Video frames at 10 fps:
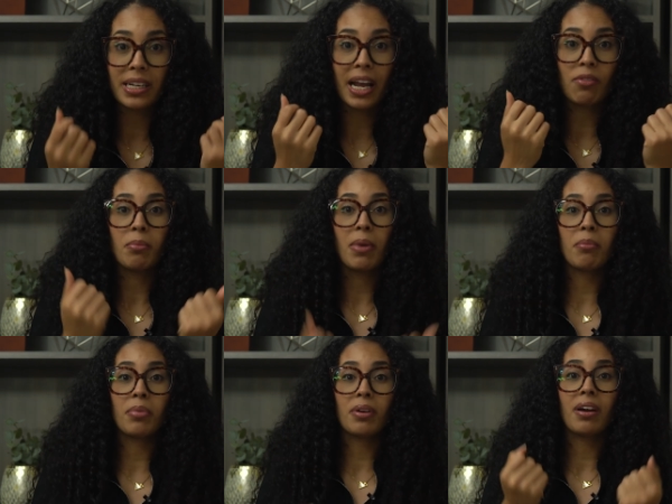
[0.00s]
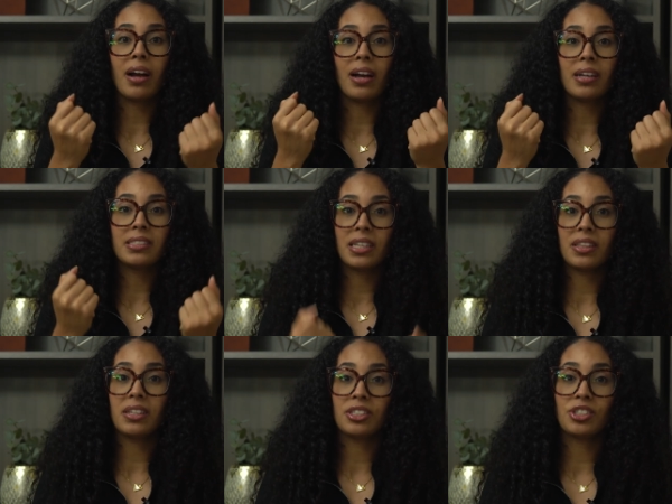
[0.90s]
Now, remember, I
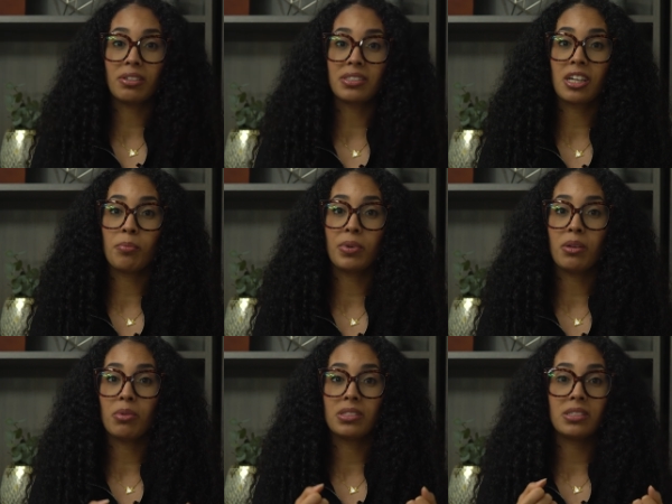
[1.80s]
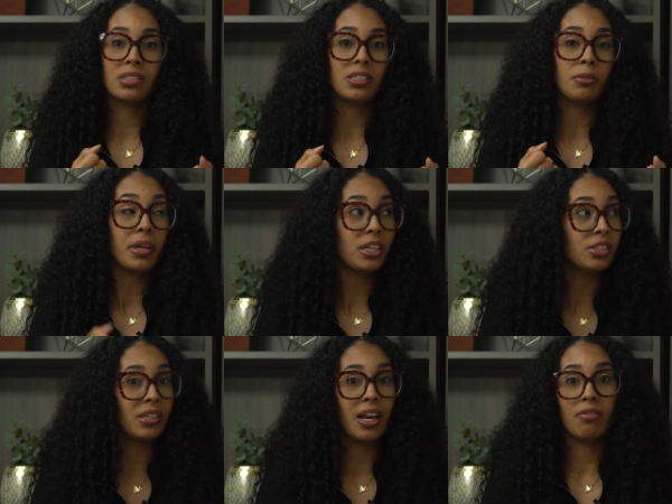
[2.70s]
said the insurance company wants to see a
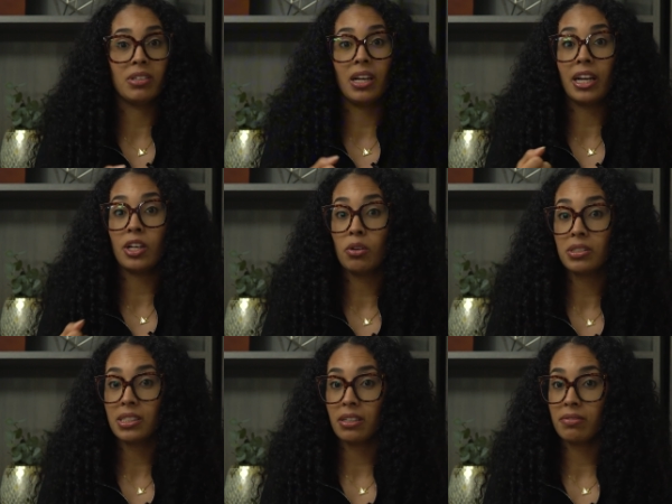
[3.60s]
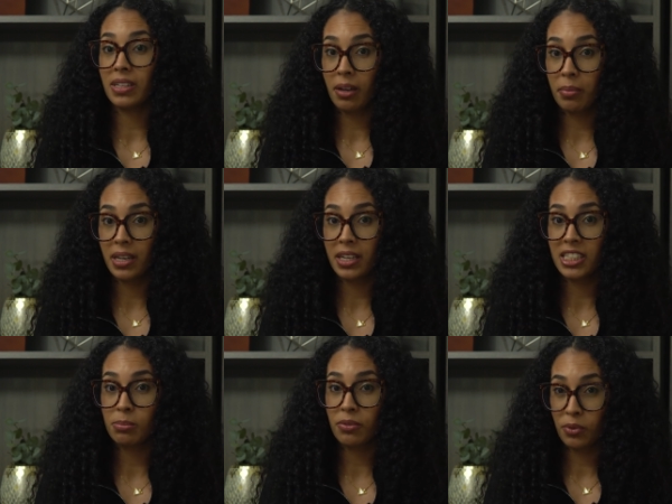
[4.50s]
patient have a diagnosis of
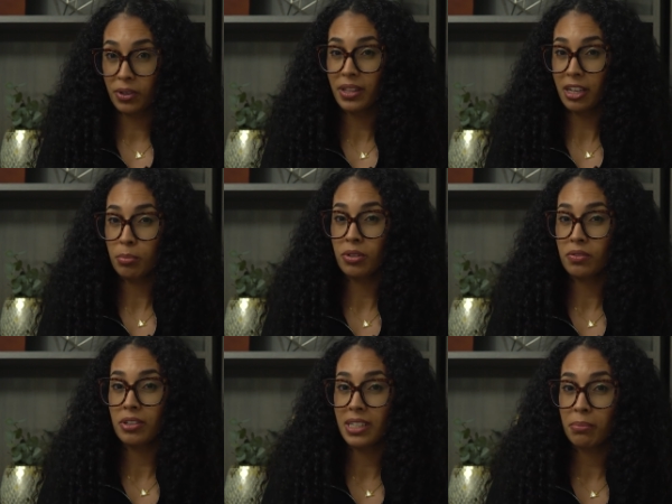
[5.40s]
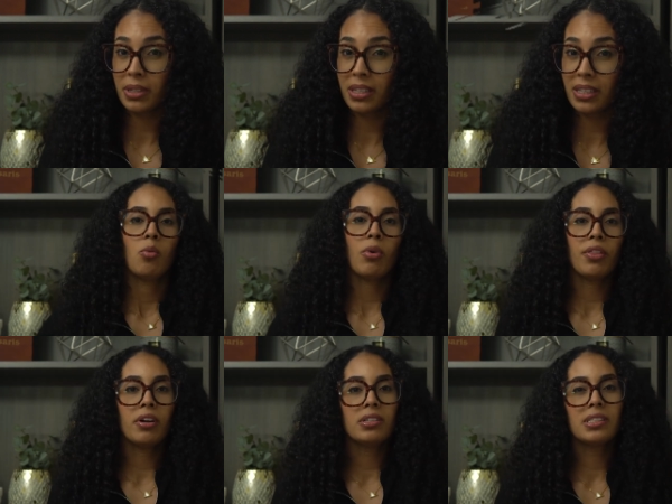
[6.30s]
diabetes before they approve Ozempic. Well,
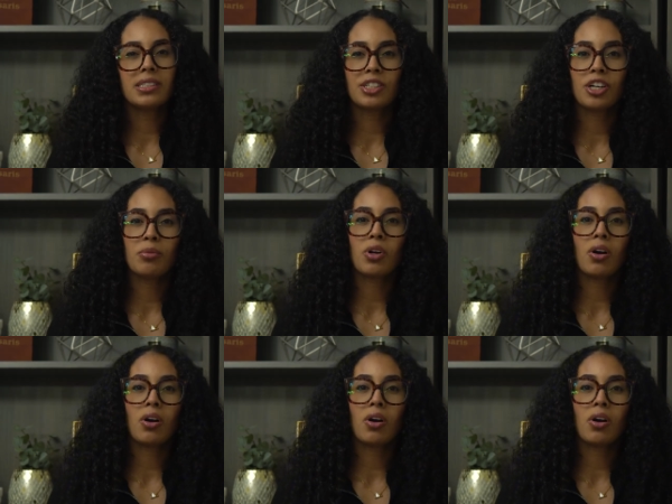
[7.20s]
there's this term